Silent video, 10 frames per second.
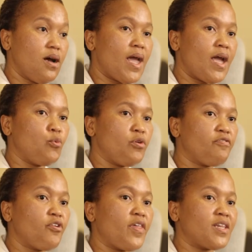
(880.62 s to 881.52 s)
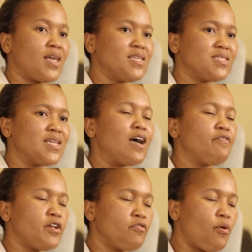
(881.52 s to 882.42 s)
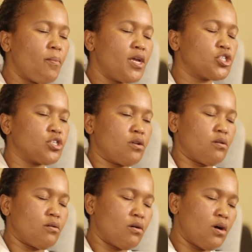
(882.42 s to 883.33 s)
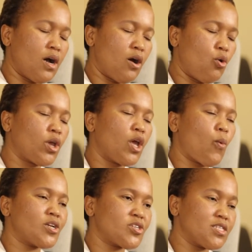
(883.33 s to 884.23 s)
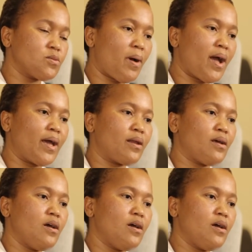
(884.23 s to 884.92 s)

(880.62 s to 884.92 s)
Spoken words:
And we feel that there is enough information, looking at what transpired,